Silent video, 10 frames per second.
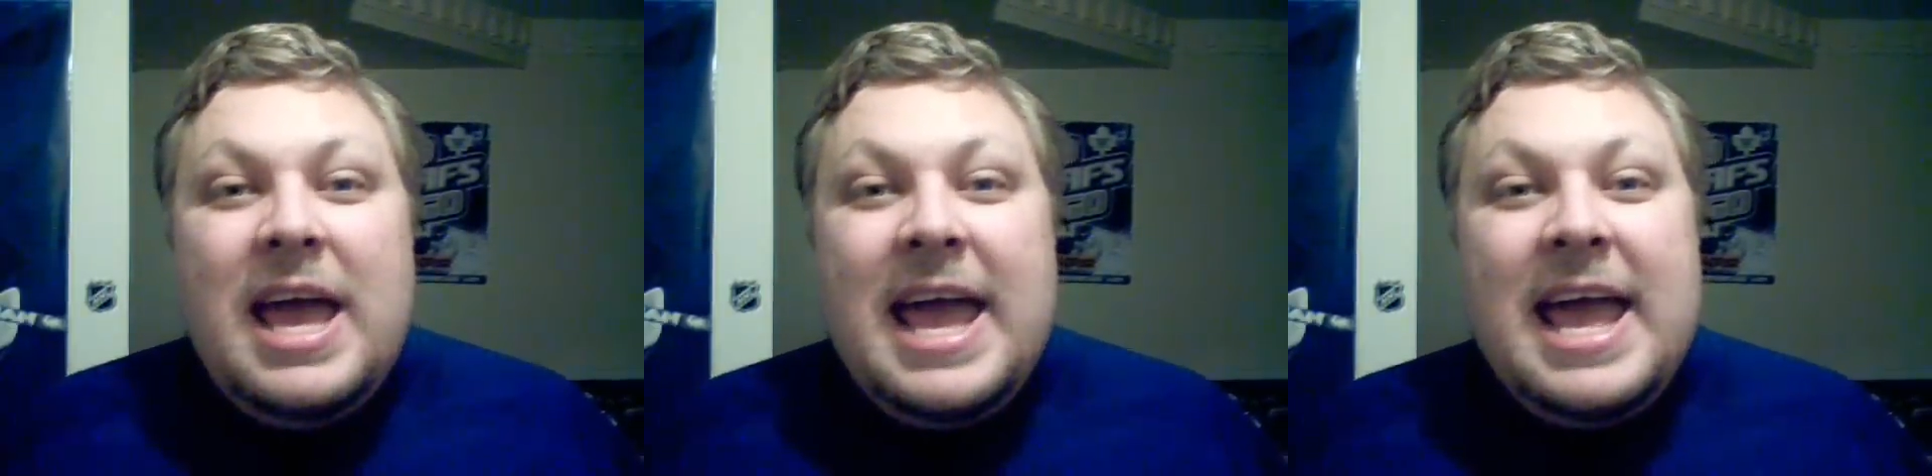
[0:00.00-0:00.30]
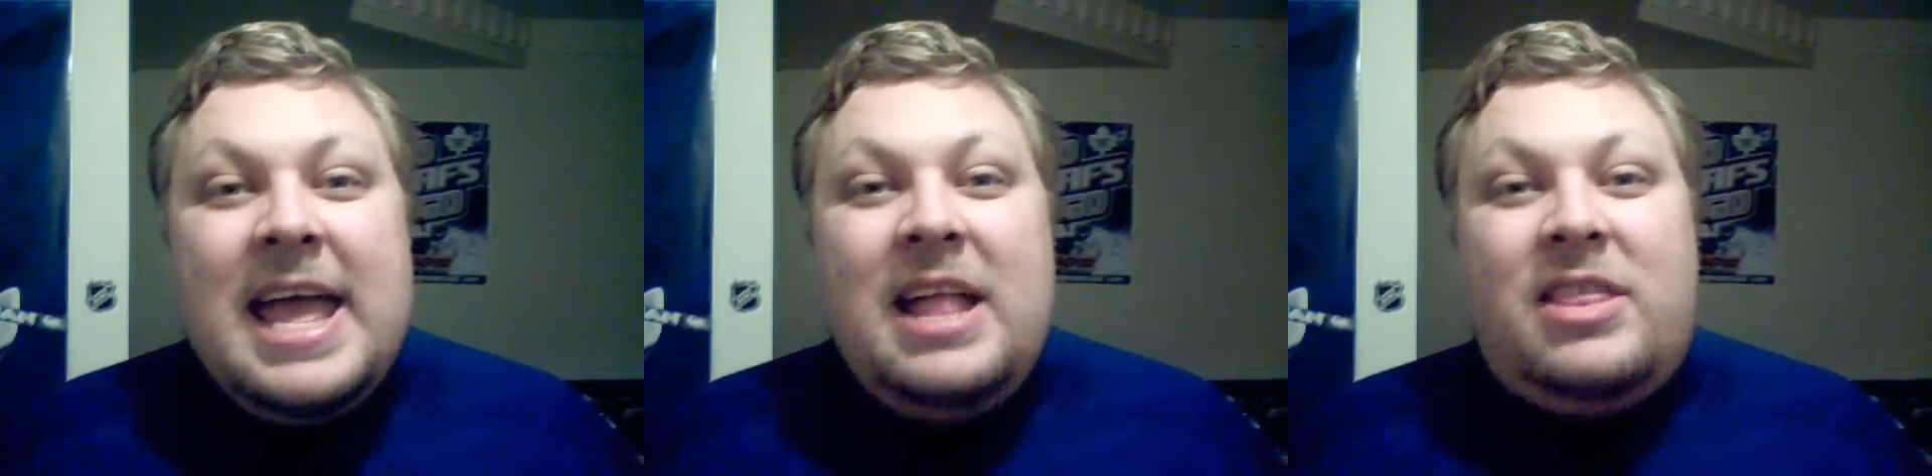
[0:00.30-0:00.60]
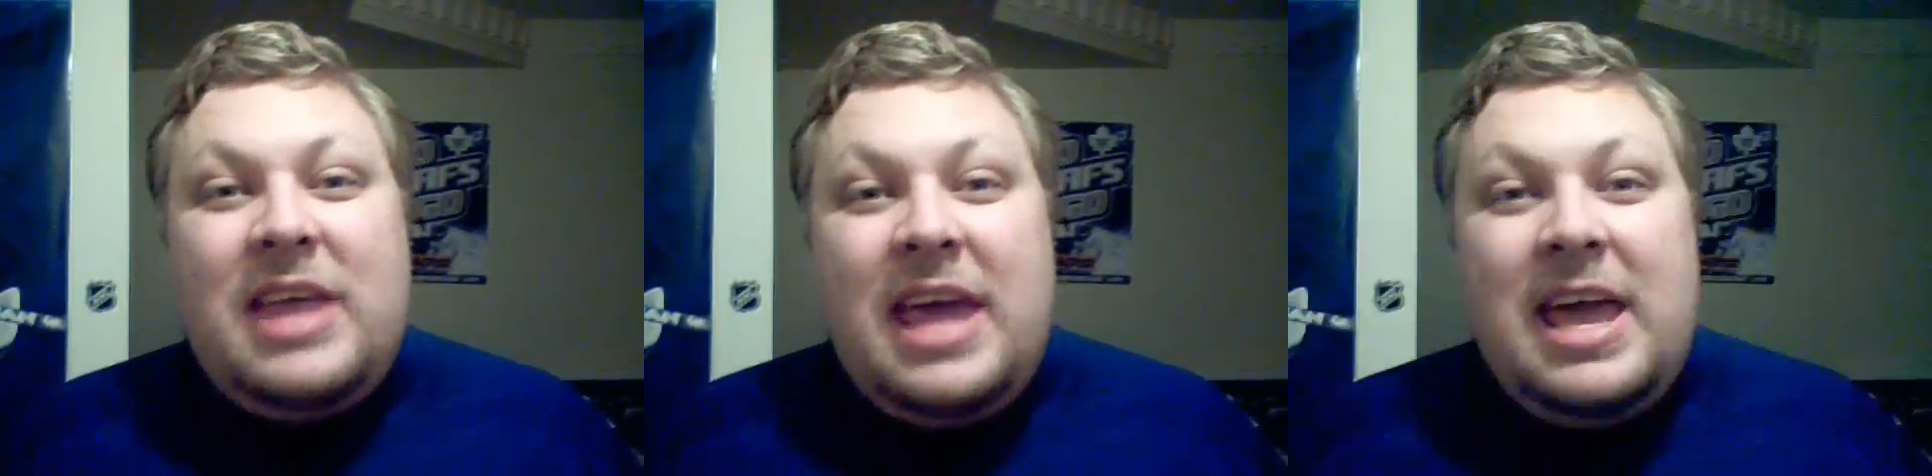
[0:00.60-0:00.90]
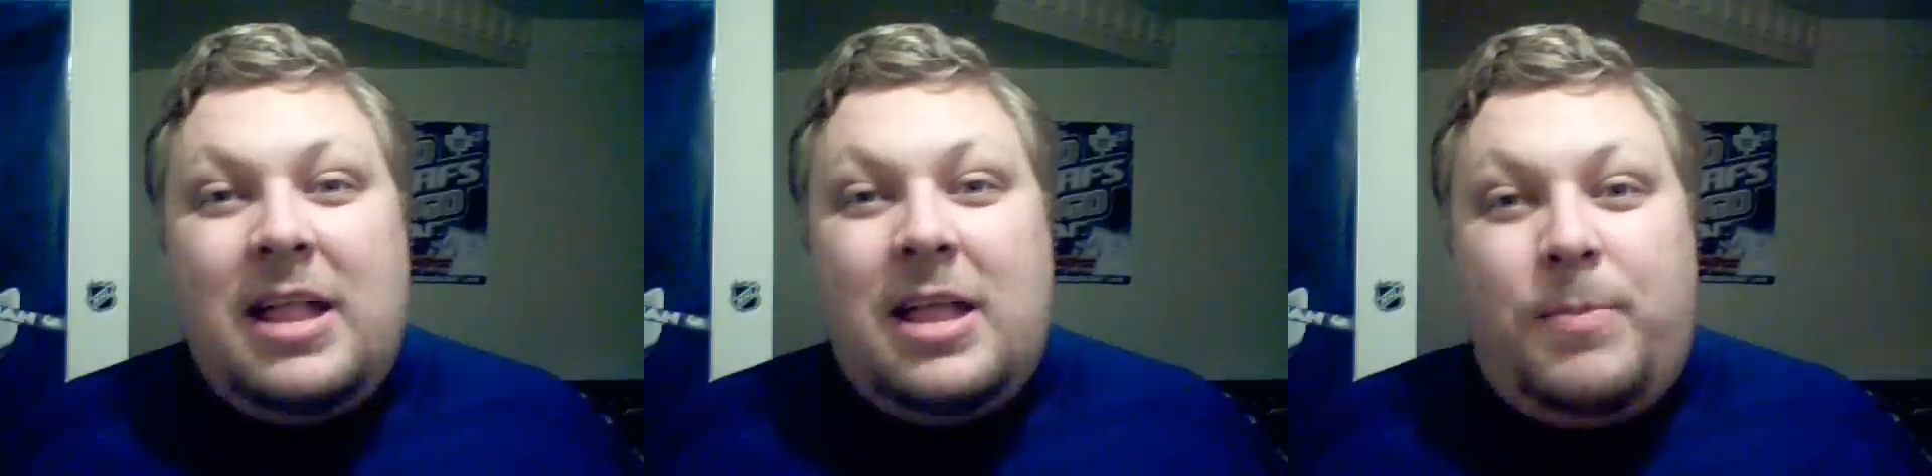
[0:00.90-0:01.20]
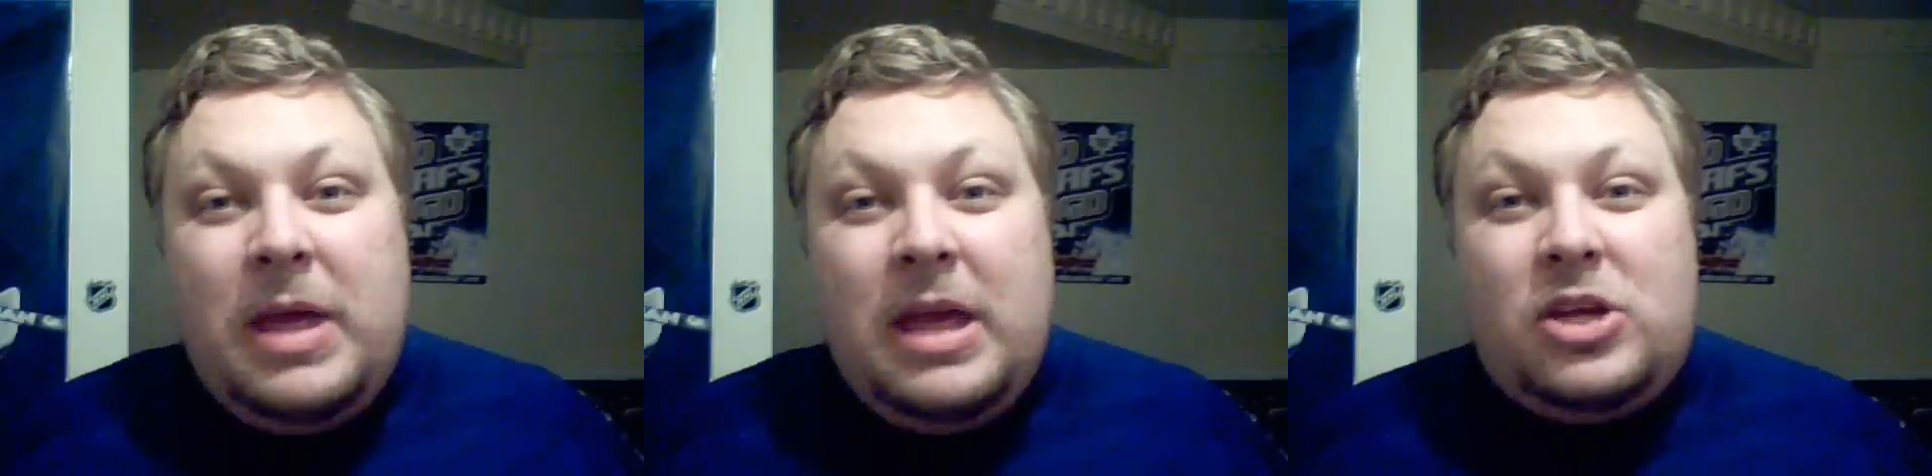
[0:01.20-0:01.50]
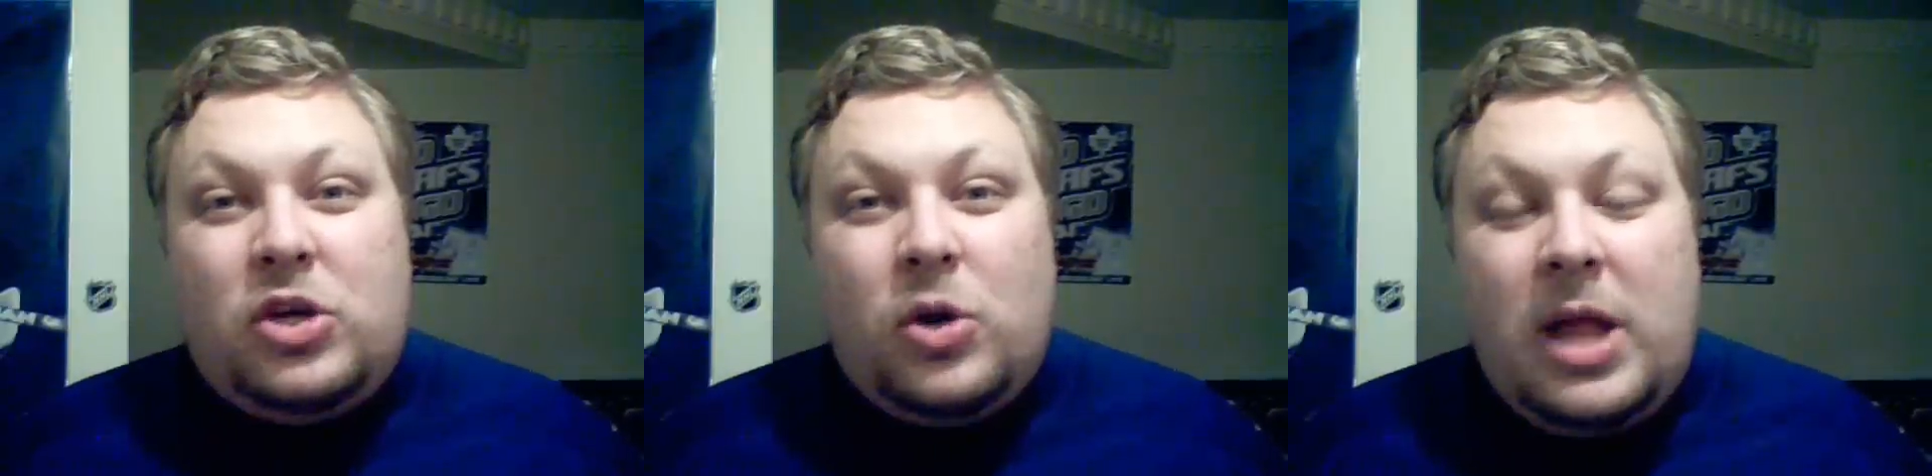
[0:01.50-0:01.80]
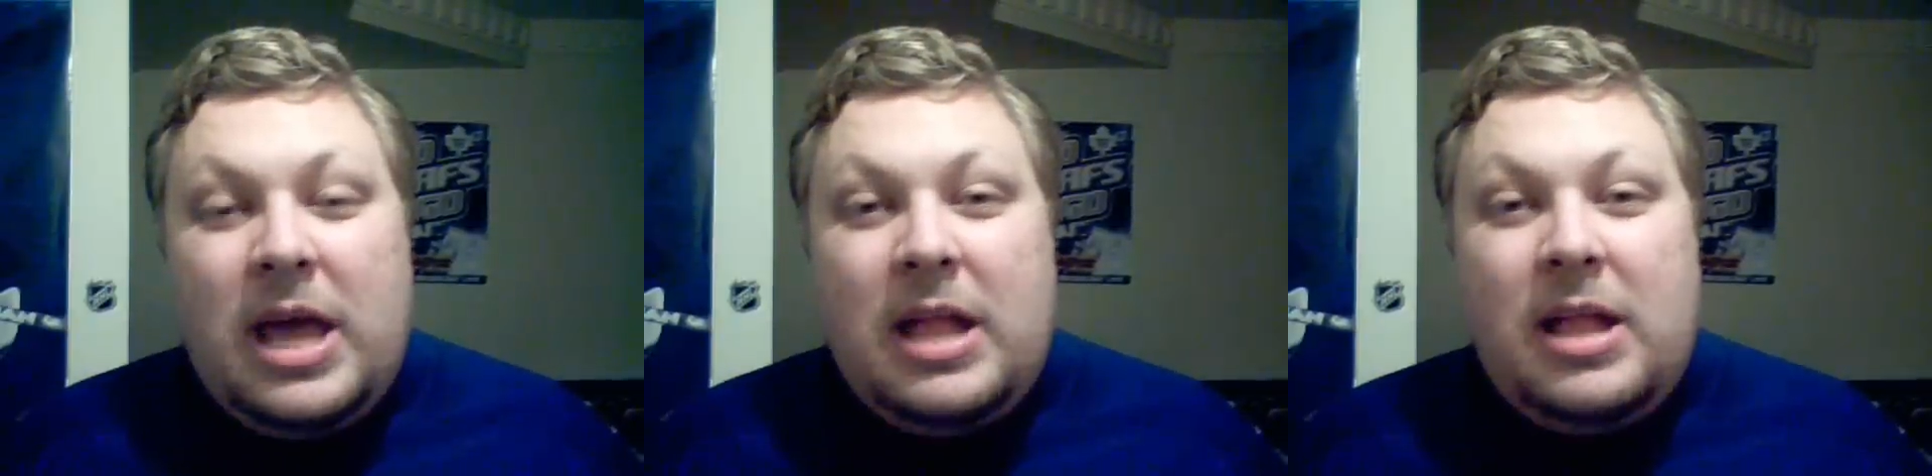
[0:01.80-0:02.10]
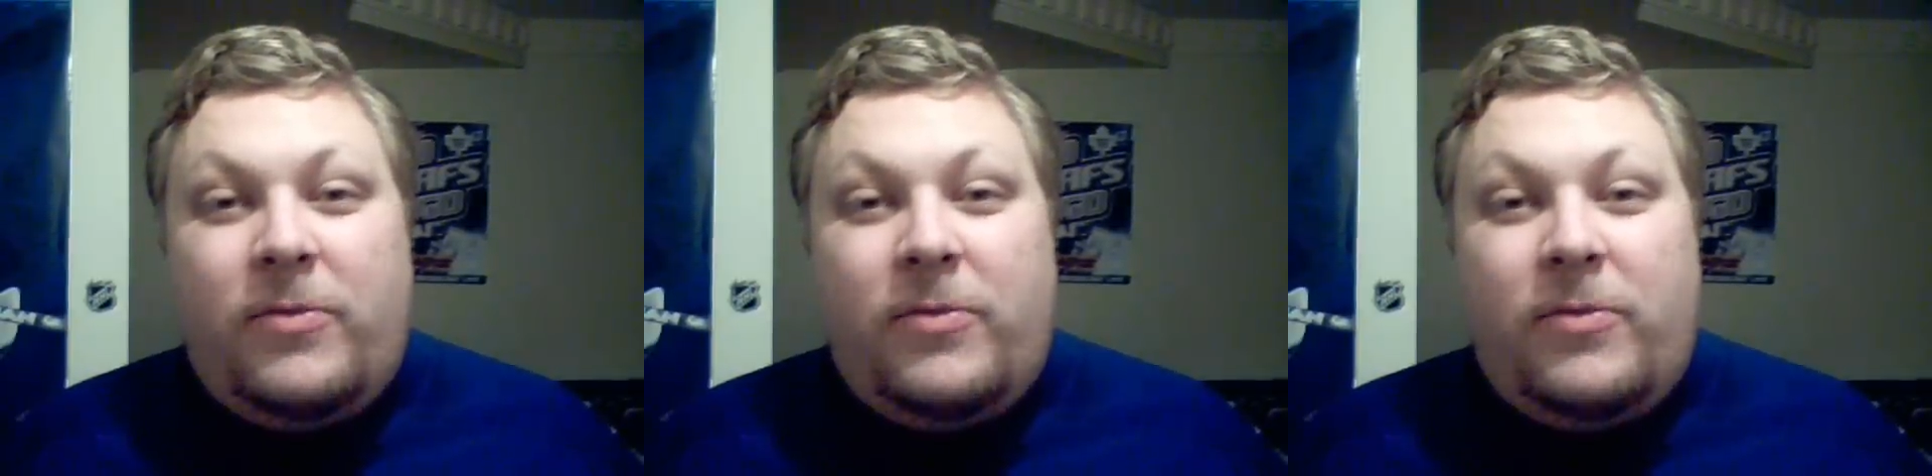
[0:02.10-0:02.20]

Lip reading: and they end up being shorthanded